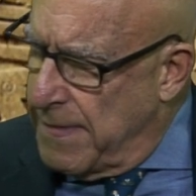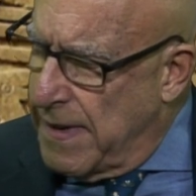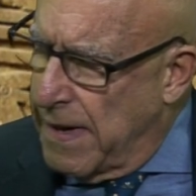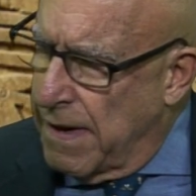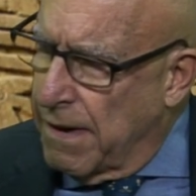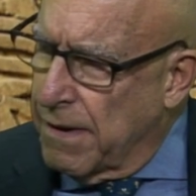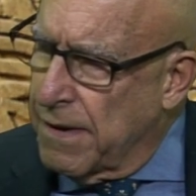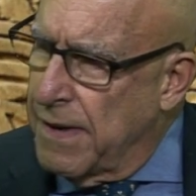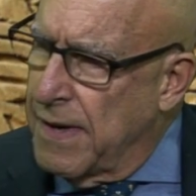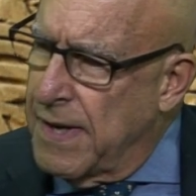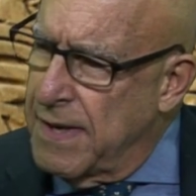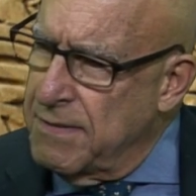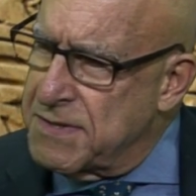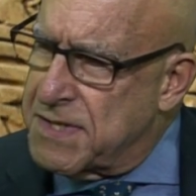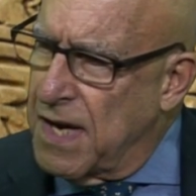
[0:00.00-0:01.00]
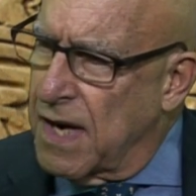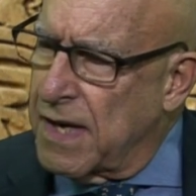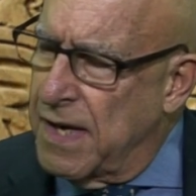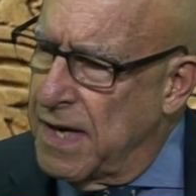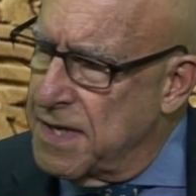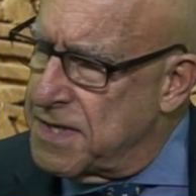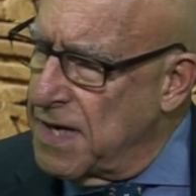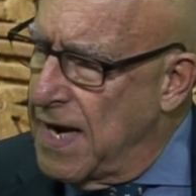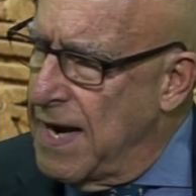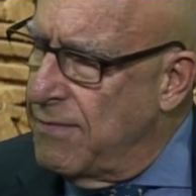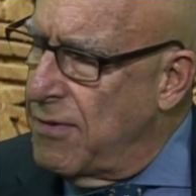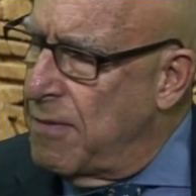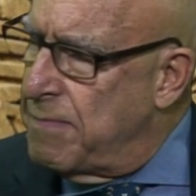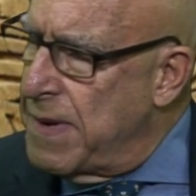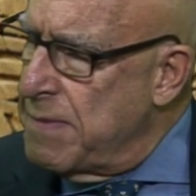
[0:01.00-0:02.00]
Harold. Yeah. He was talking at a time
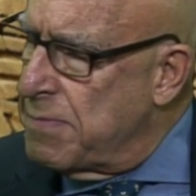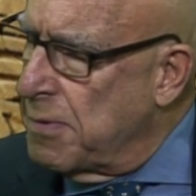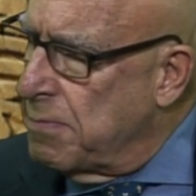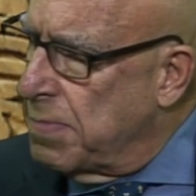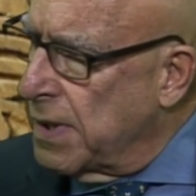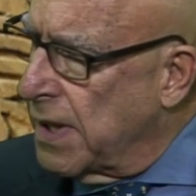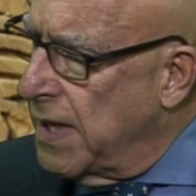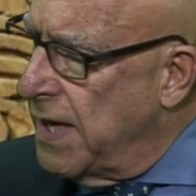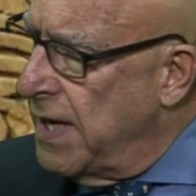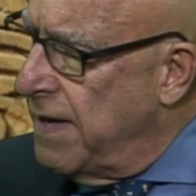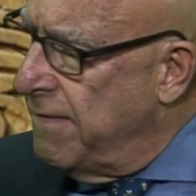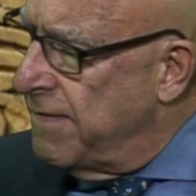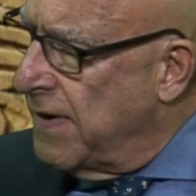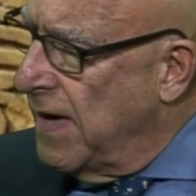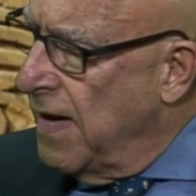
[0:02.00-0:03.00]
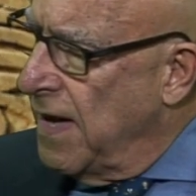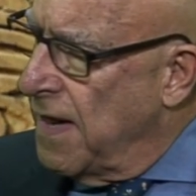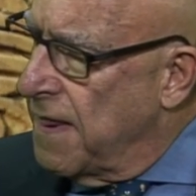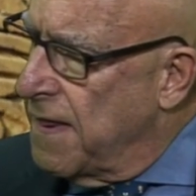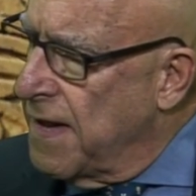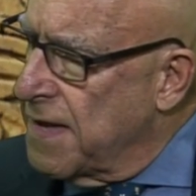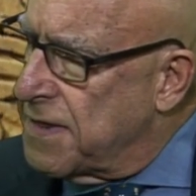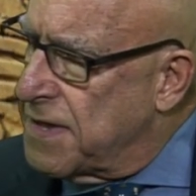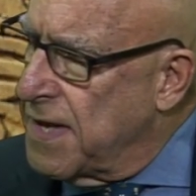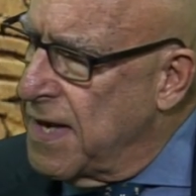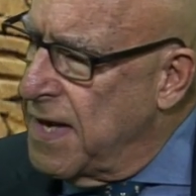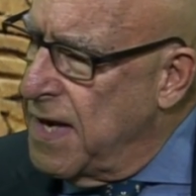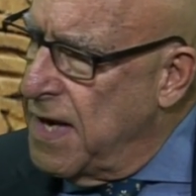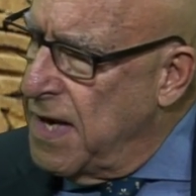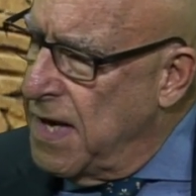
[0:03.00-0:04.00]
when people believed that
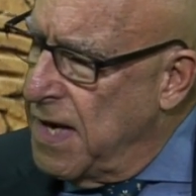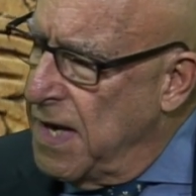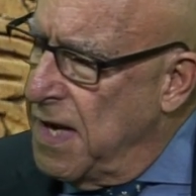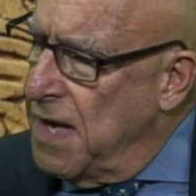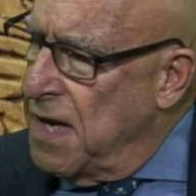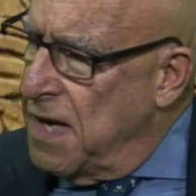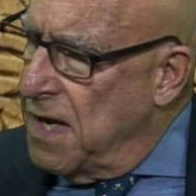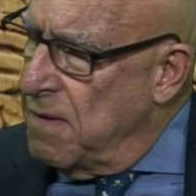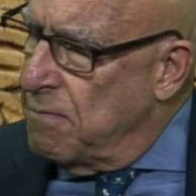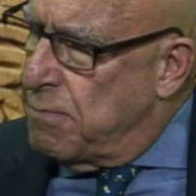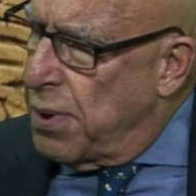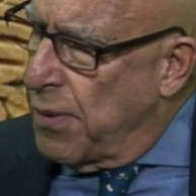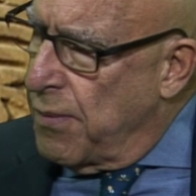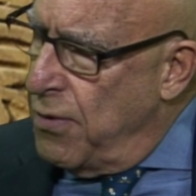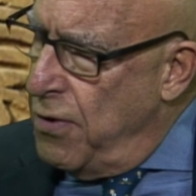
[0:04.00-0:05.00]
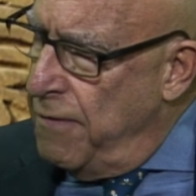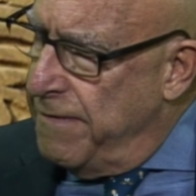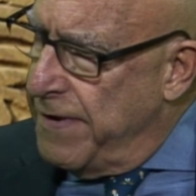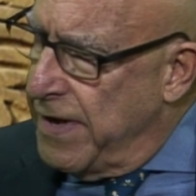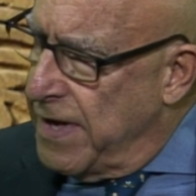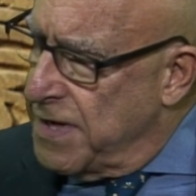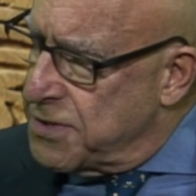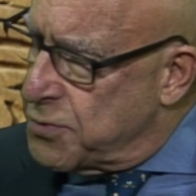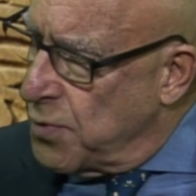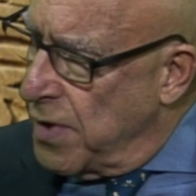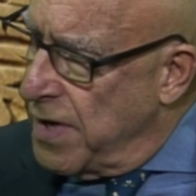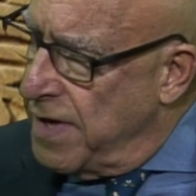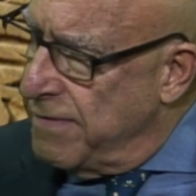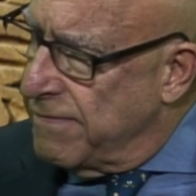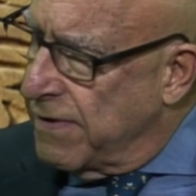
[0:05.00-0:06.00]
the Peruvians were
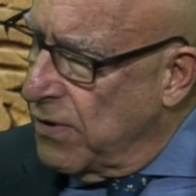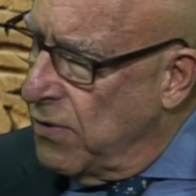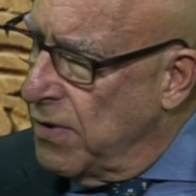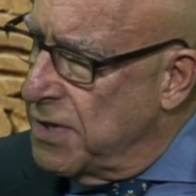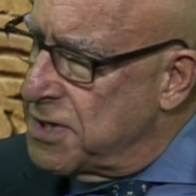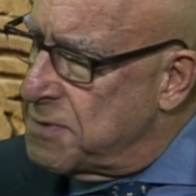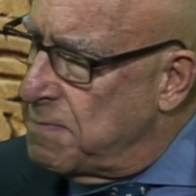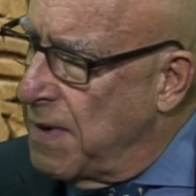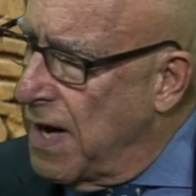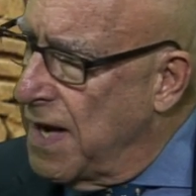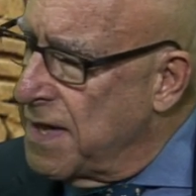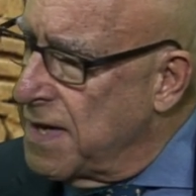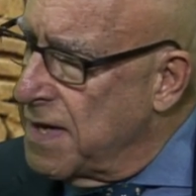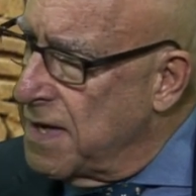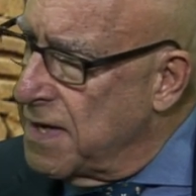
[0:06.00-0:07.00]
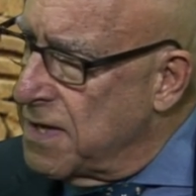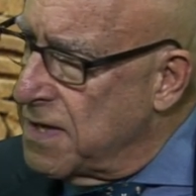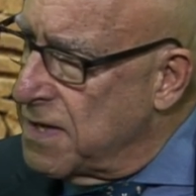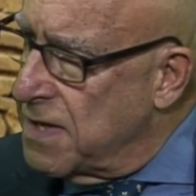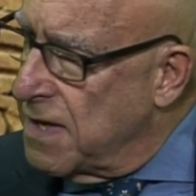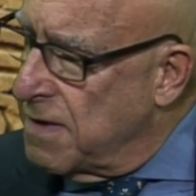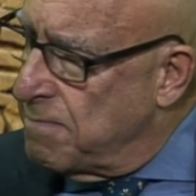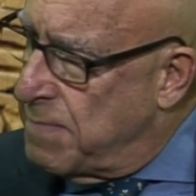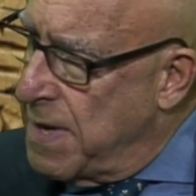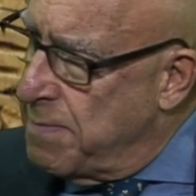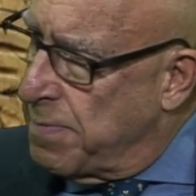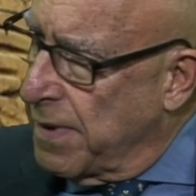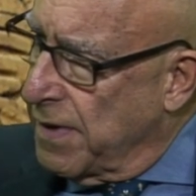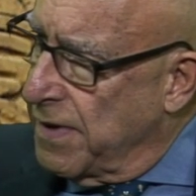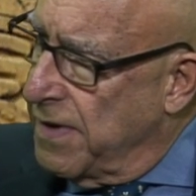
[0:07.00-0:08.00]
influenced by the
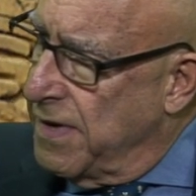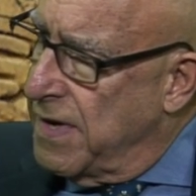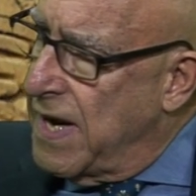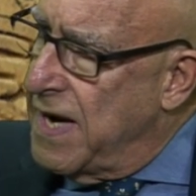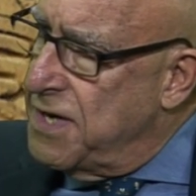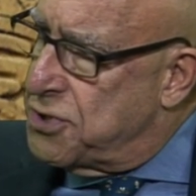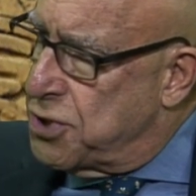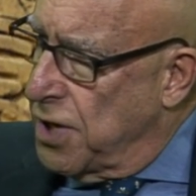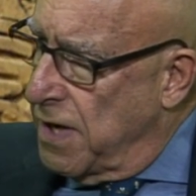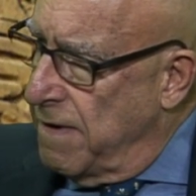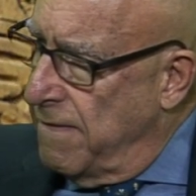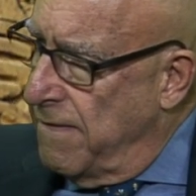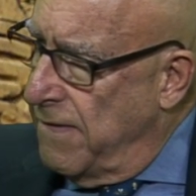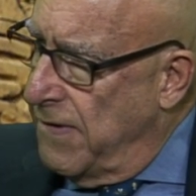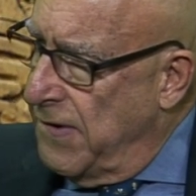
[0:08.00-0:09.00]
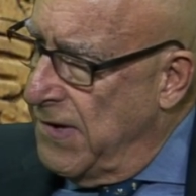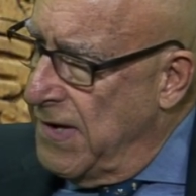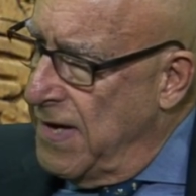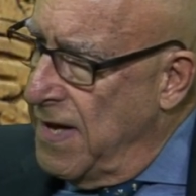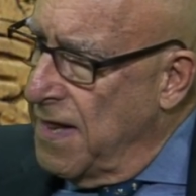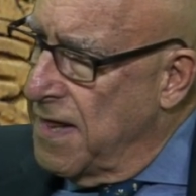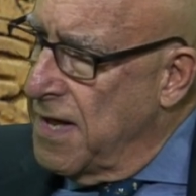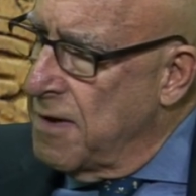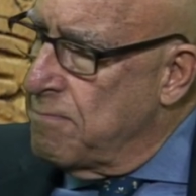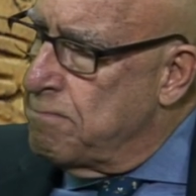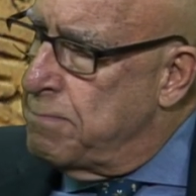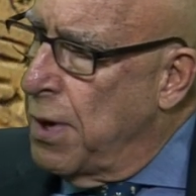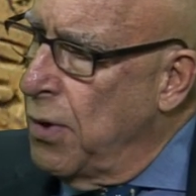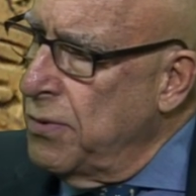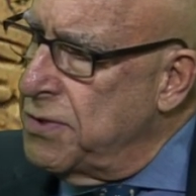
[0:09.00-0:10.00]
people in Asia, that
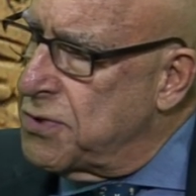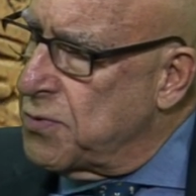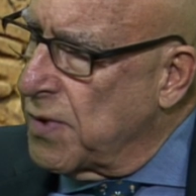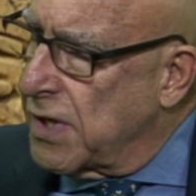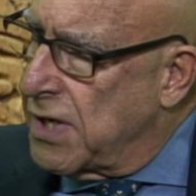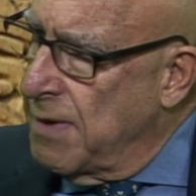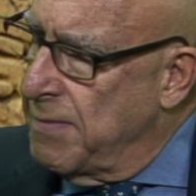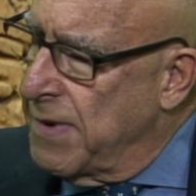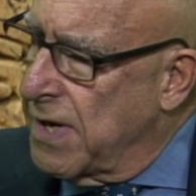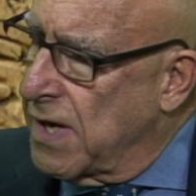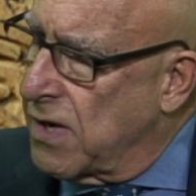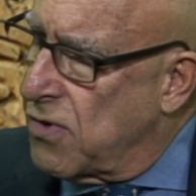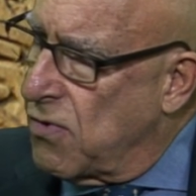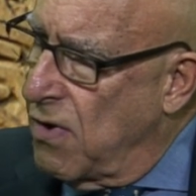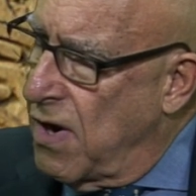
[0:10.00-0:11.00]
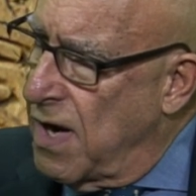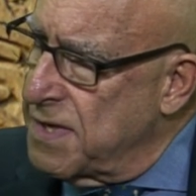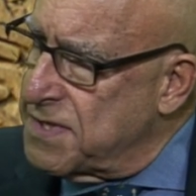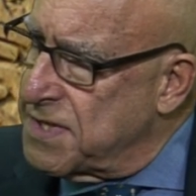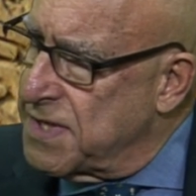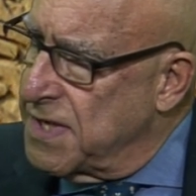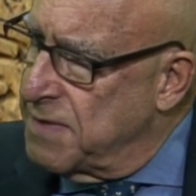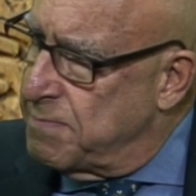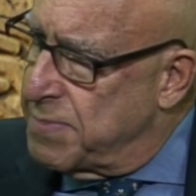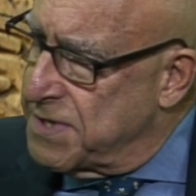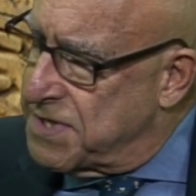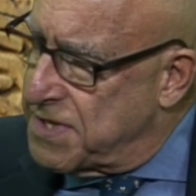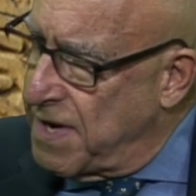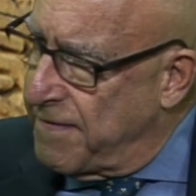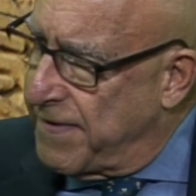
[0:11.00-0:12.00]
boats were coming across the
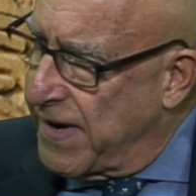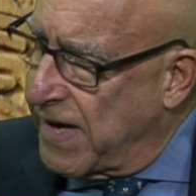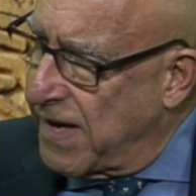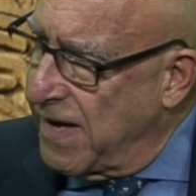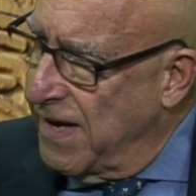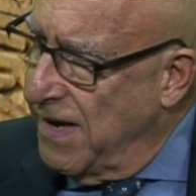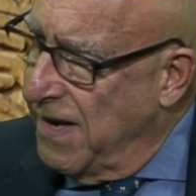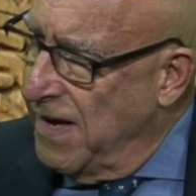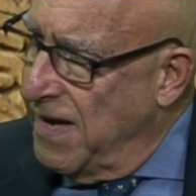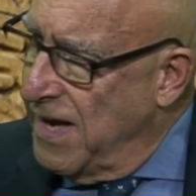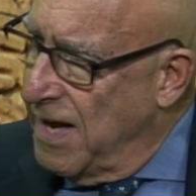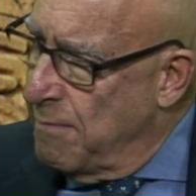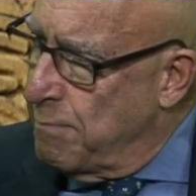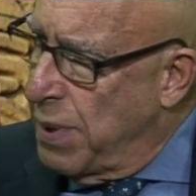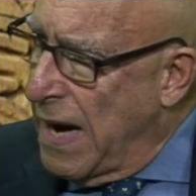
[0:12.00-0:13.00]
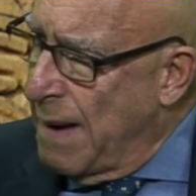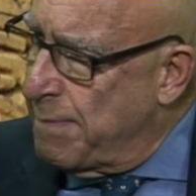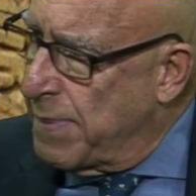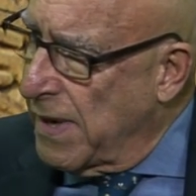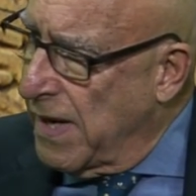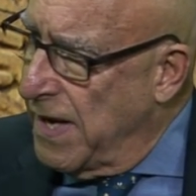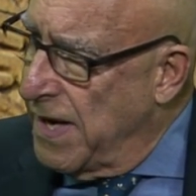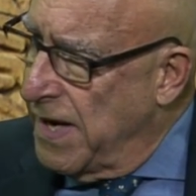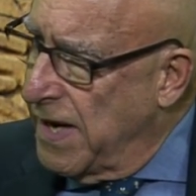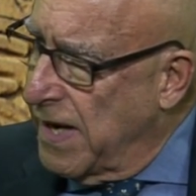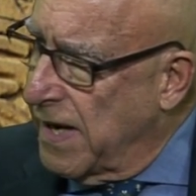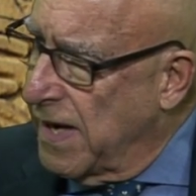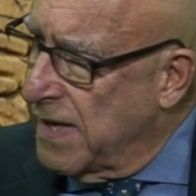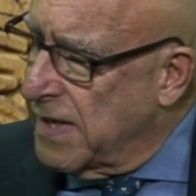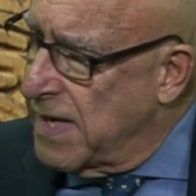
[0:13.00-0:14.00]
Pacific and
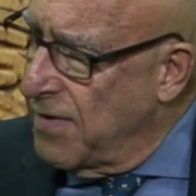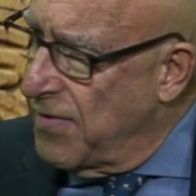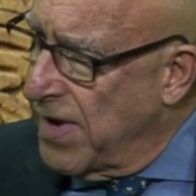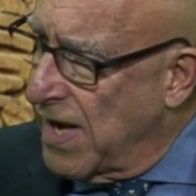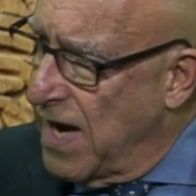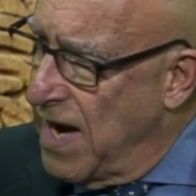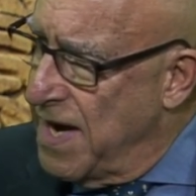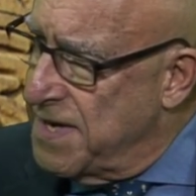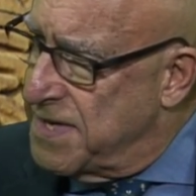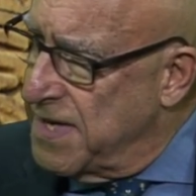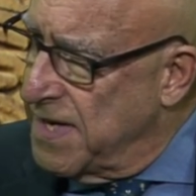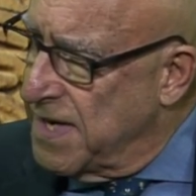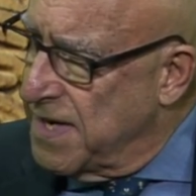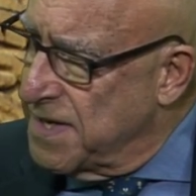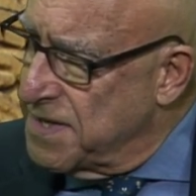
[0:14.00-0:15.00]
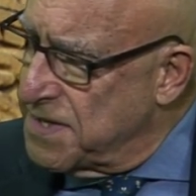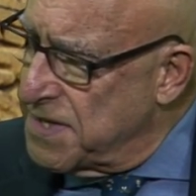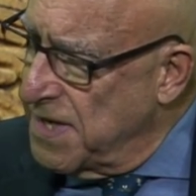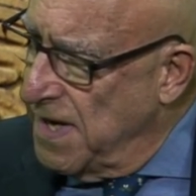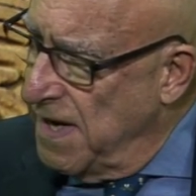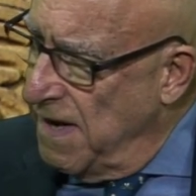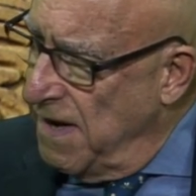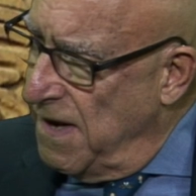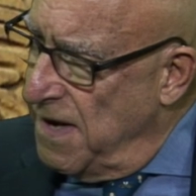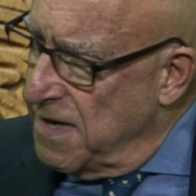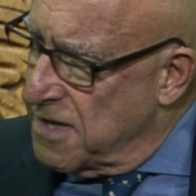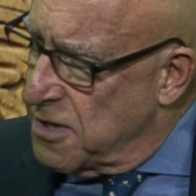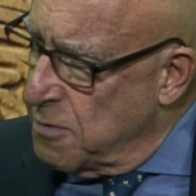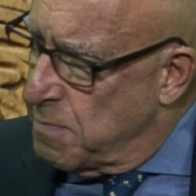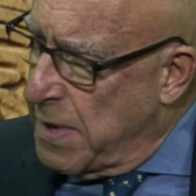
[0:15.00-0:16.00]
populating and giving ideas
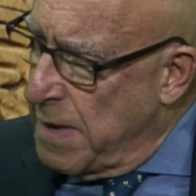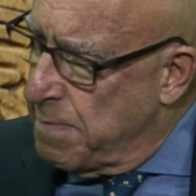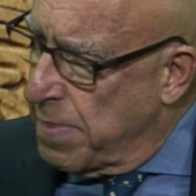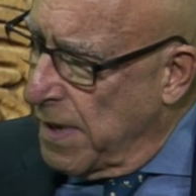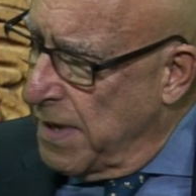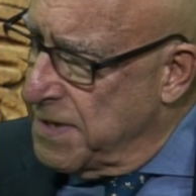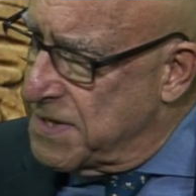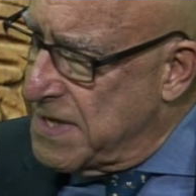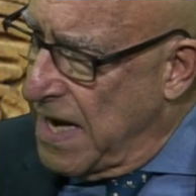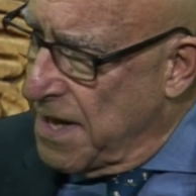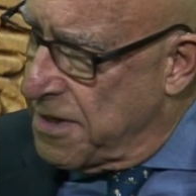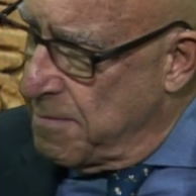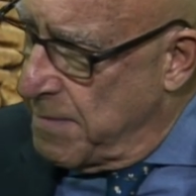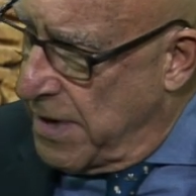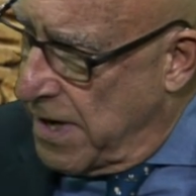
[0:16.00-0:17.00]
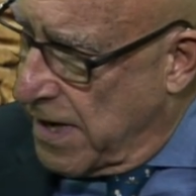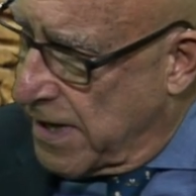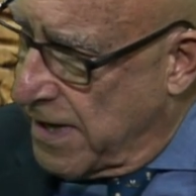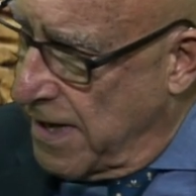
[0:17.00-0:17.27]
to people in South America.